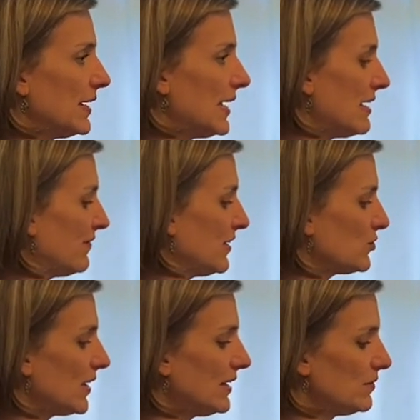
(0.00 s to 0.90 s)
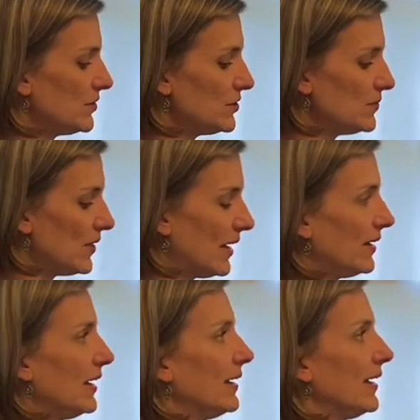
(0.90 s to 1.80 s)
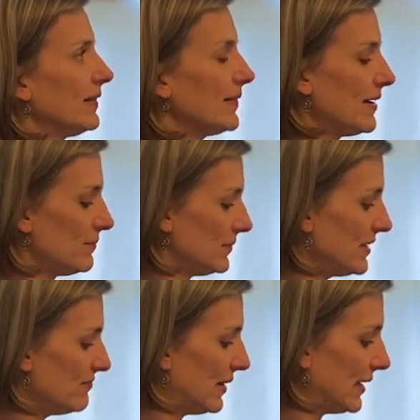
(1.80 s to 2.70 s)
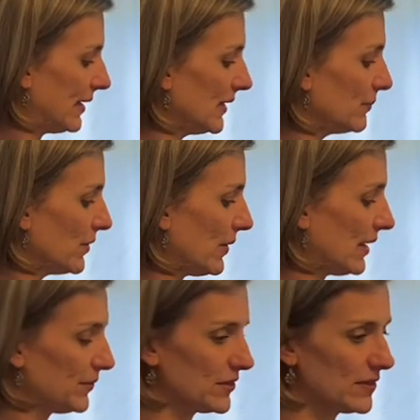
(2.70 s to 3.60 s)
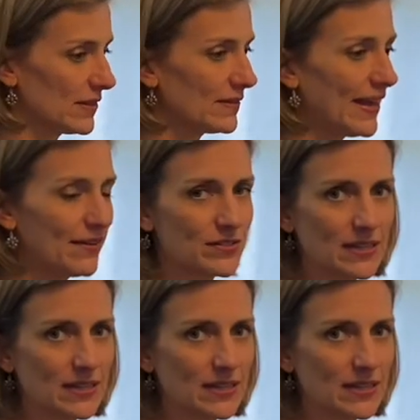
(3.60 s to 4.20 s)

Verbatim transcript: If I try to do that and I let leave my elbow out to the left,